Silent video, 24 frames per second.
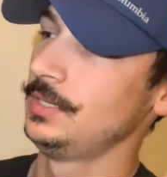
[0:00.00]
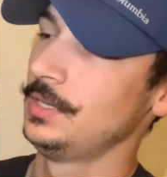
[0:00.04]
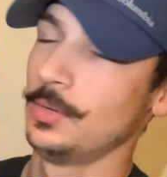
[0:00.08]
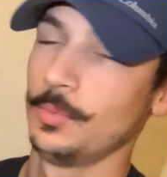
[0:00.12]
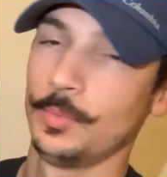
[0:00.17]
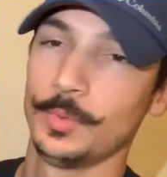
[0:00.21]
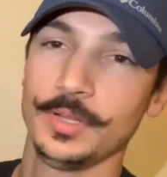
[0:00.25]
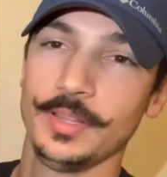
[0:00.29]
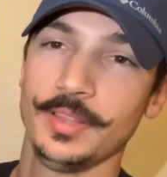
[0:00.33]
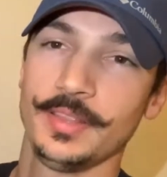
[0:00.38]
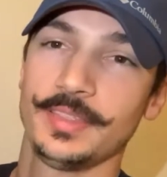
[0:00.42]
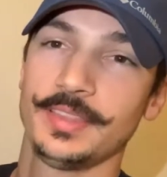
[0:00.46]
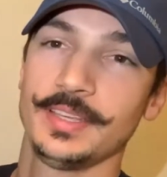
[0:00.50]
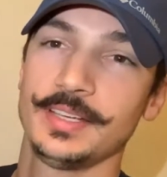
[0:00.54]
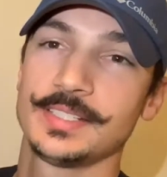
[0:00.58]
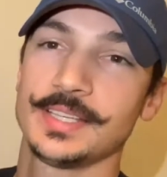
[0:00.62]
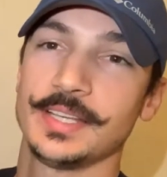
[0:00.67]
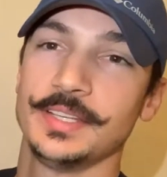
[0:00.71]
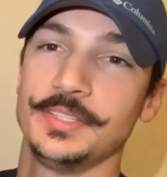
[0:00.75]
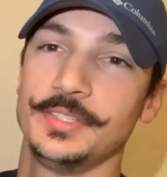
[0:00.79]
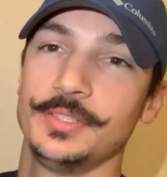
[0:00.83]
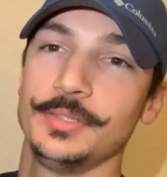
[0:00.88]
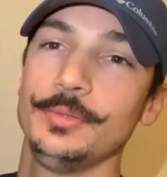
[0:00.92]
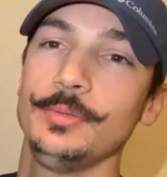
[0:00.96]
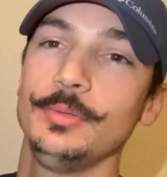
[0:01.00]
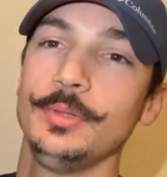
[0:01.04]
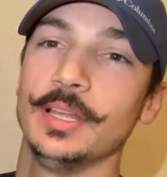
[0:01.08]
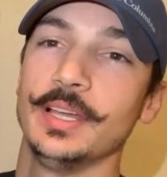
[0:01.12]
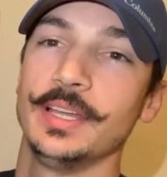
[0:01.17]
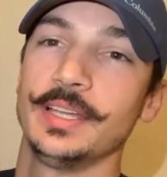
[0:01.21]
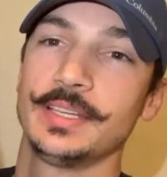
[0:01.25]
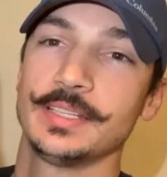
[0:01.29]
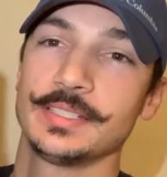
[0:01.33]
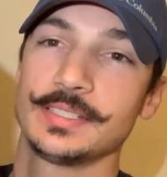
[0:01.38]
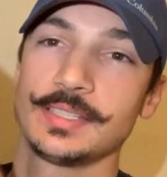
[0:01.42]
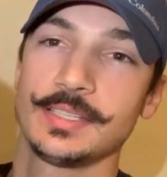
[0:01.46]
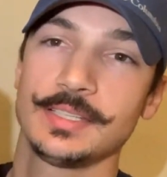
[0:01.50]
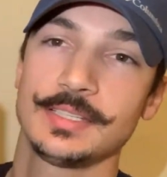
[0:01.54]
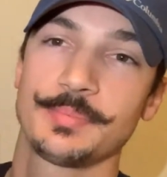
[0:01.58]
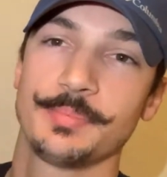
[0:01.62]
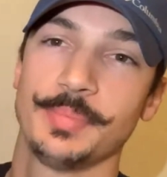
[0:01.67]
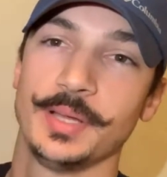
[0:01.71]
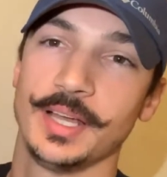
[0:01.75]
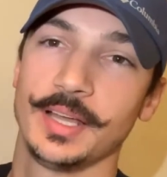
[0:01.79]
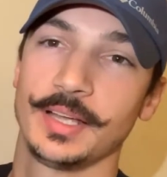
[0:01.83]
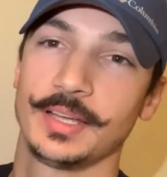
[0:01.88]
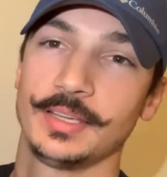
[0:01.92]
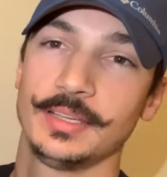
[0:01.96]
One of the things I do like is this
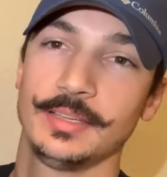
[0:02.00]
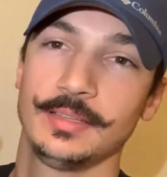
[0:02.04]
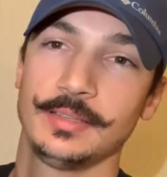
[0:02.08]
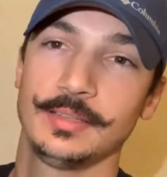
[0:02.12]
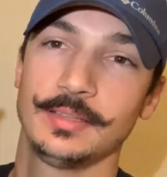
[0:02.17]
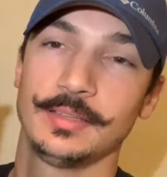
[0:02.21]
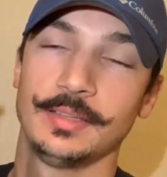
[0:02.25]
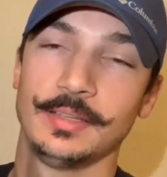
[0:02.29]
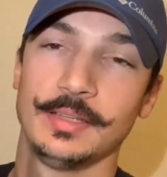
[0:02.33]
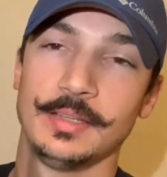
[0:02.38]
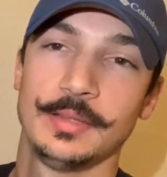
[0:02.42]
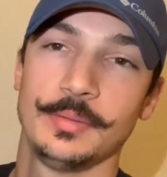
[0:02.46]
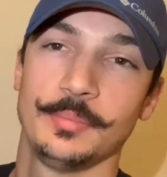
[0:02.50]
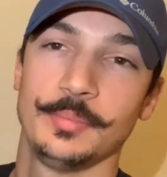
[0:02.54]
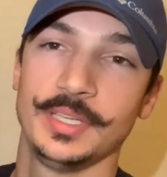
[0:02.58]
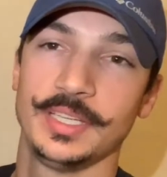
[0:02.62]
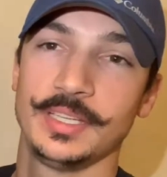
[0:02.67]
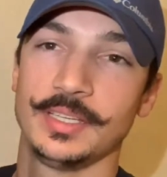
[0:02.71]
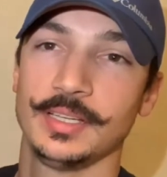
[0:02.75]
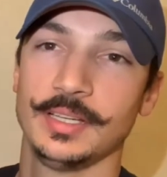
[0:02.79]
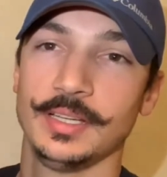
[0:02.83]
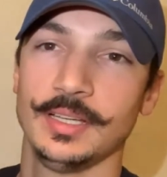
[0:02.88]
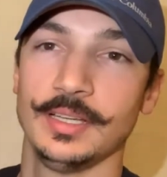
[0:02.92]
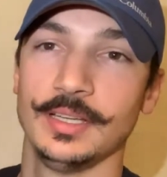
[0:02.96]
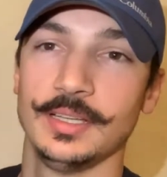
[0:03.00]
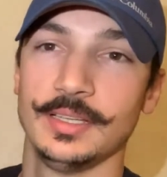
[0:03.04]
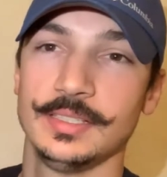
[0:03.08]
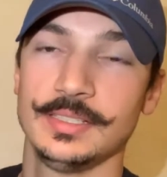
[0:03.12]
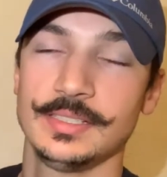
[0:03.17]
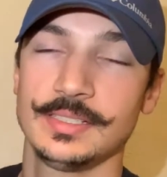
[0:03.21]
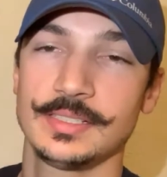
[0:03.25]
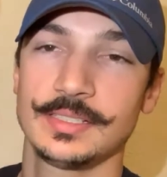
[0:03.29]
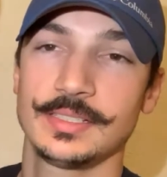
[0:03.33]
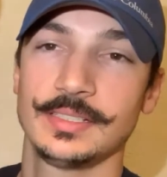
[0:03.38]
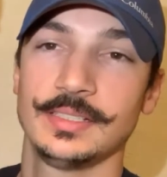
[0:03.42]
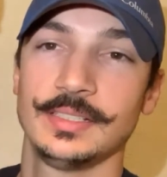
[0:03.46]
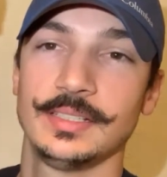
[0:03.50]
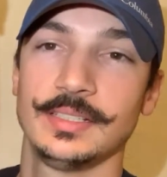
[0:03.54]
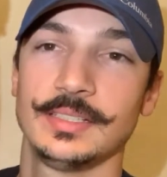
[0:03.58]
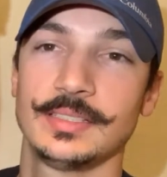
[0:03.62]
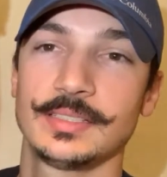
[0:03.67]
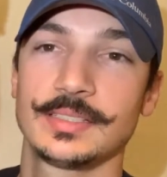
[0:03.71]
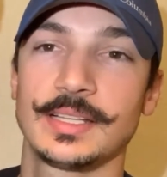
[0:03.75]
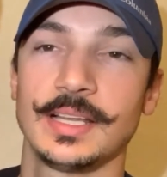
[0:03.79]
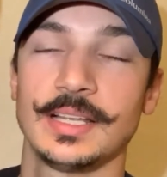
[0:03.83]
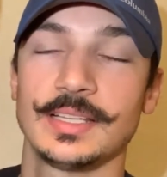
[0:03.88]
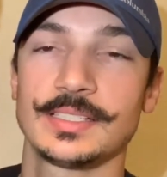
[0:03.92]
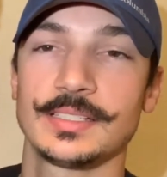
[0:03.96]
pocket, because
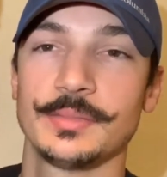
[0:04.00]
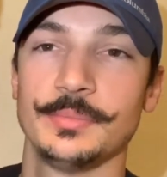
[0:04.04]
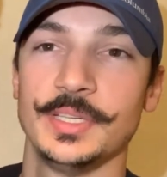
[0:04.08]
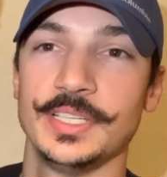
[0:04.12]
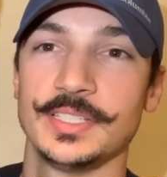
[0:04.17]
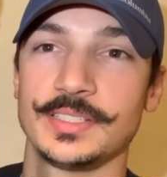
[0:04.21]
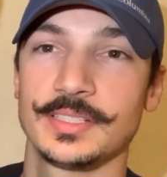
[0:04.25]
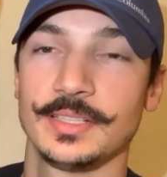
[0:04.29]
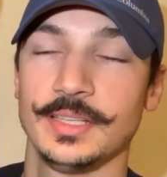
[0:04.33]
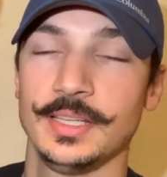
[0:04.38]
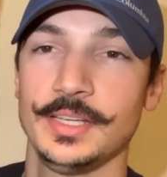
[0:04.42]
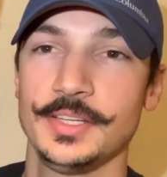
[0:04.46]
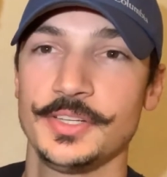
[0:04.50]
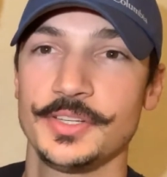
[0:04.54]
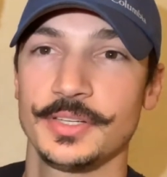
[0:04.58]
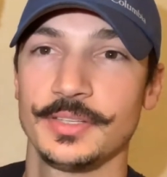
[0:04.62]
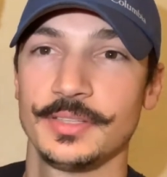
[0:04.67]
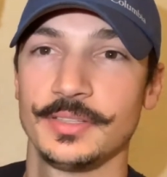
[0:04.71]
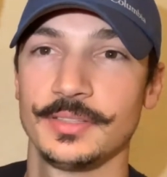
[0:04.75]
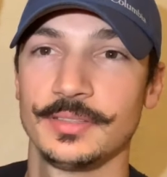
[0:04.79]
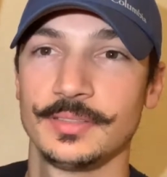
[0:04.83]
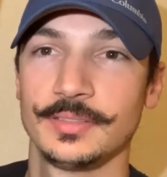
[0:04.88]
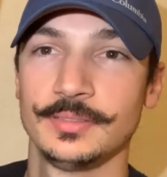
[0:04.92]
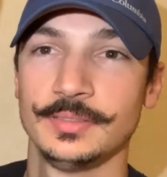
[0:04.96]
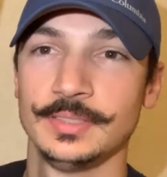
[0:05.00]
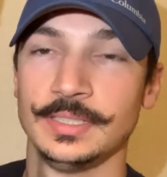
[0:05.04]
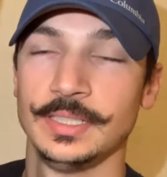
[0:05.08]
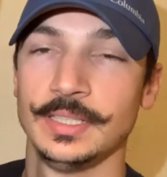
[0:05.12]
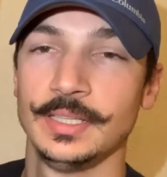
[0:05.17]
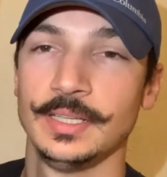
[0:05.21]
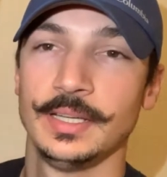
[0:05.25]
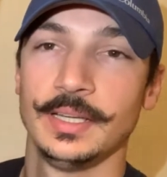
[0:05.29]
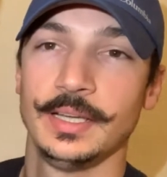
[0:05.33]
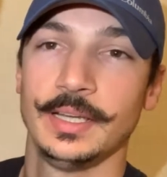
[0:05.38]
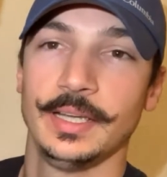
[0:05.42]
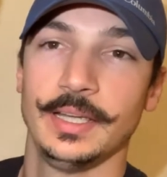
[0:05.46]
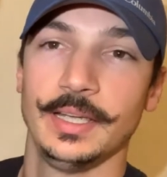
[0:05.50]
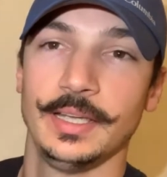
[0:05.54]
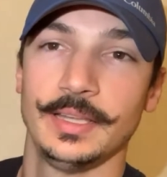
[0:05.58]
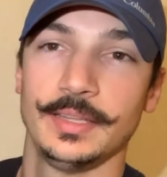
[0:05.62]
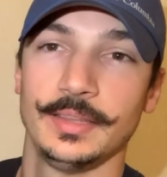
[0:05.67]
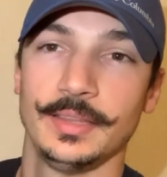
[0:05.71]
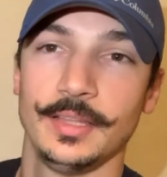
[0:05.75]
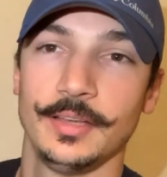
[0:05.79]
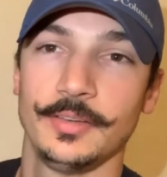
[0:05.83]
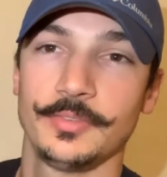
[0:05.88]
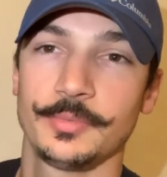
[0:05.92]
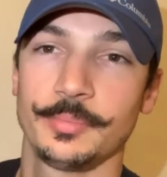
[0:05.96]
it's got some insulation.
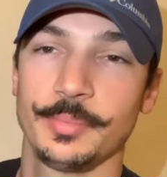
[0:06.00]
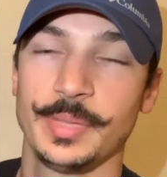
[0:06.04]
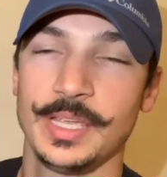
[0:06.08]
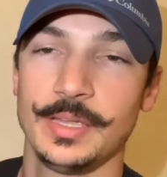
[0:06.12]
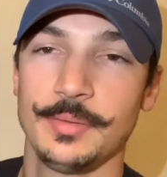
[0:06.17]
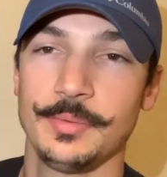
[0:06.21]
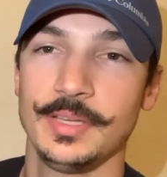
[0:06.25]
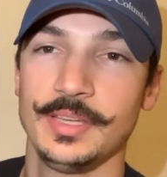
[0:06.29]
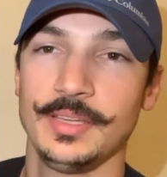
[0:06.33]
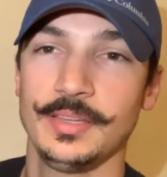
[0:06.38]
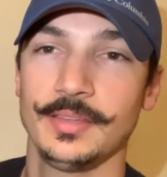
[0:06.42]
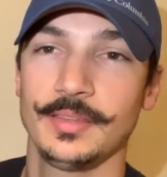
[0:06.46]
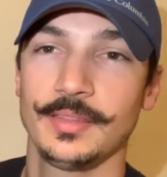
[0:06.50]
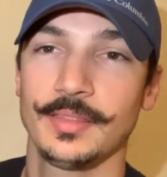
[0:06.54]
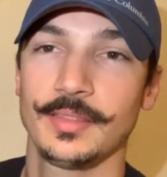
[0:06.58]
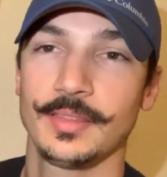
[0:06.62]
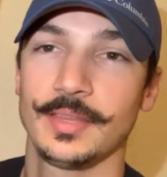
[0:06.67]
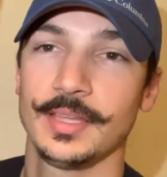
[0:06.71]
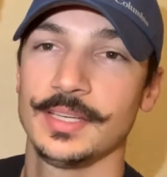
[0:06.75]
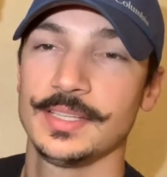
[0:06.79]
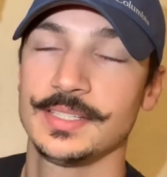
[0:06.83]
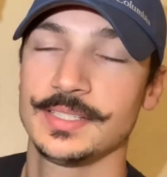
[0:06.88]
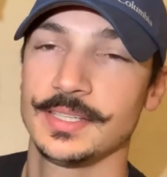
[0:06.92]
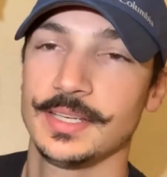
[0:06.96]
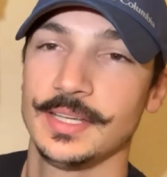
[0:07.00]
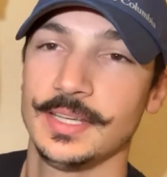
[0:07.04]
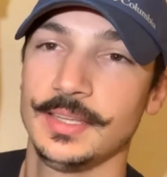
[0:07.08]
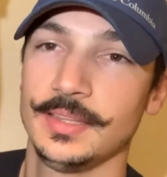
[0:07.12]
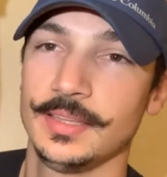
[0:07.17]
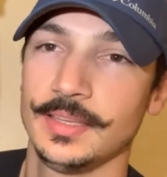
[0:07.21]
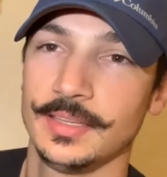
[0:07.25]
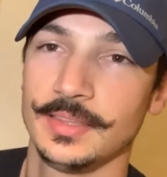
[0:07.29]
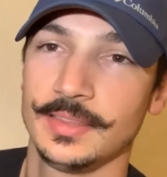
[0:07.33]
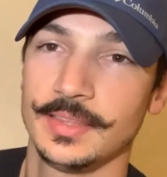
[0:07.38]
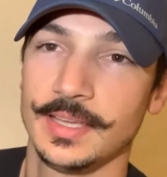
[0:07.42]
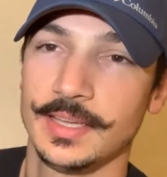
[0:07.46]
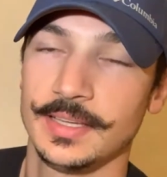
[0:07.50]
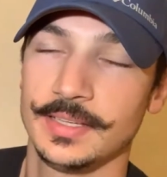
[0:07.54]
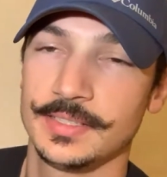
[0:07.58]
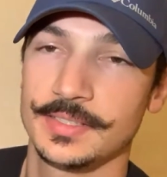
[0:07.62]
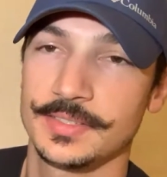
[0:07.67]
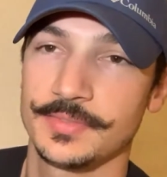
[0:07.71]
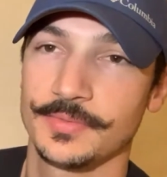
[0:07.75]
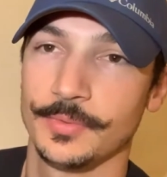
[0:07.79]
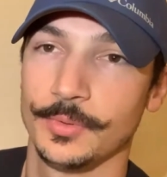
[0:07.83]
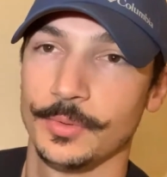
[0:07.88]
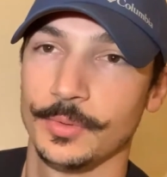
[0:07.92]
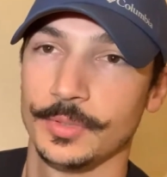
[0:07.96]
And Luvdbaby, they say that that
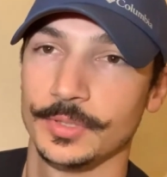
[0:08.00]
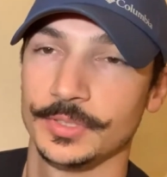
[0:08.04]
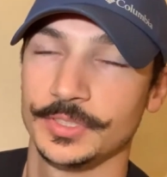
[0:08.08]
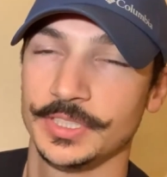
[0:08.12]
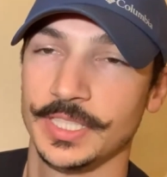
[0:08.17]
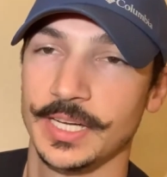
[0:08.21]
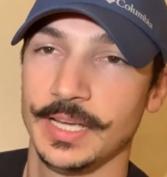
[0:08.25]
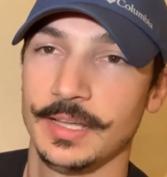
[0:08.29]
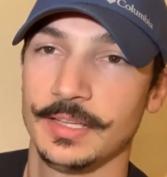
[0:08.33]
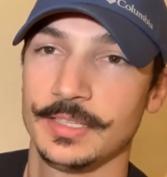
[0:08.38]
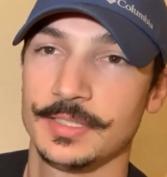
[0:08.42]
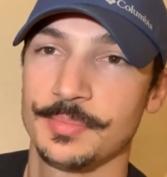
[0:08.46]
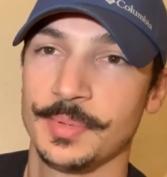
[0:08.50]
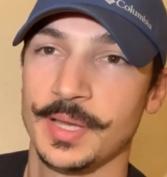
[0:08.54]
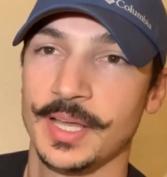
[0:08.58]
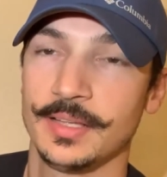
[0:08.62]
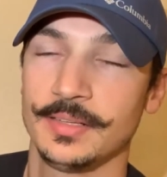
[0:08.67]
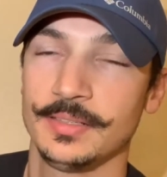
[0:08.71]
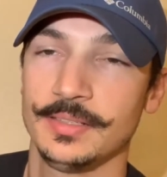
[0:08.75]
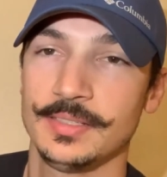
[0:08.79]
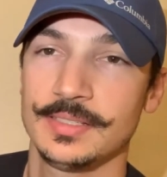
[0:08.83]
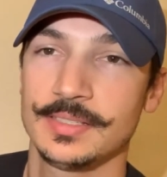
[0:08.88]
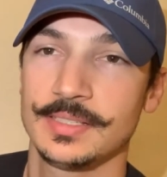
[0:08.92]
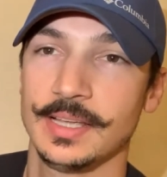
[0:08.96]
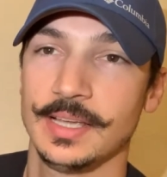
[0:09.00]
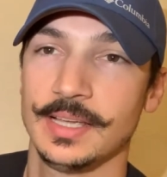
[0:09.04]
is for child's bottles.